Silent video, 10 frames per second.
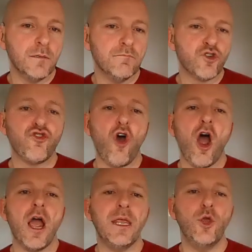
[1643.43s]

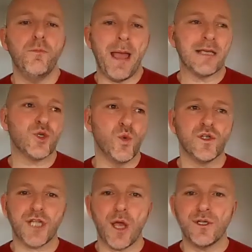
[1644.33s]
Try your best
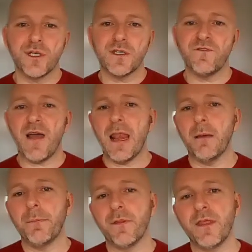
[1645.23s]
also to develop
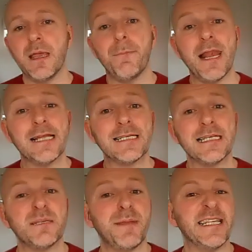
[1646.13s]
the ability
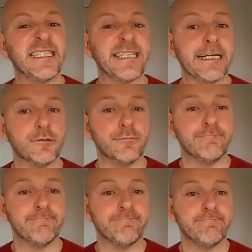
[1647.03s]
to be still
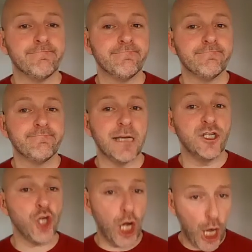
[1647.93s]

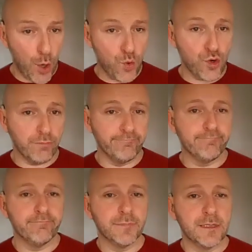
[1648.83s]
and alone
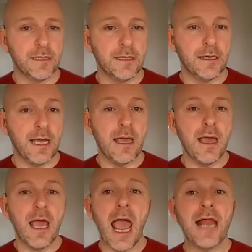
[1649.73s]

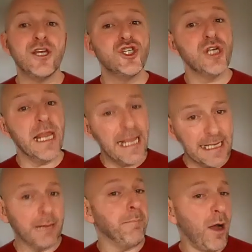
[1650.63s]
and
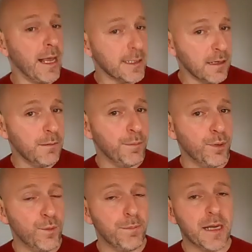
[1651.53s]
leading by
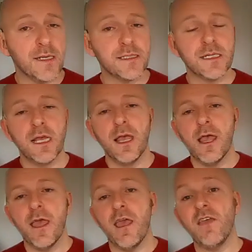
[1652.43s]
example, because
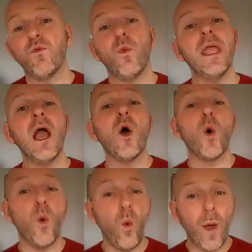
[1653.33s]
if we are
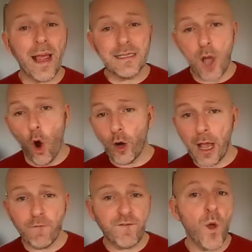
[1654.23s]
always on
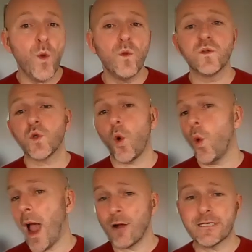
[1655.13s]
our phones
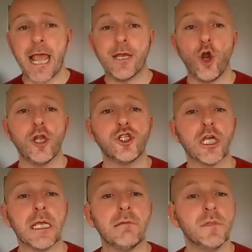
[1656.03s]
or our
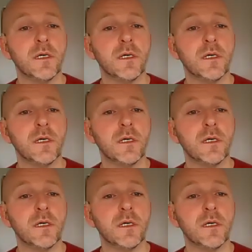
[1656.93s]
technology,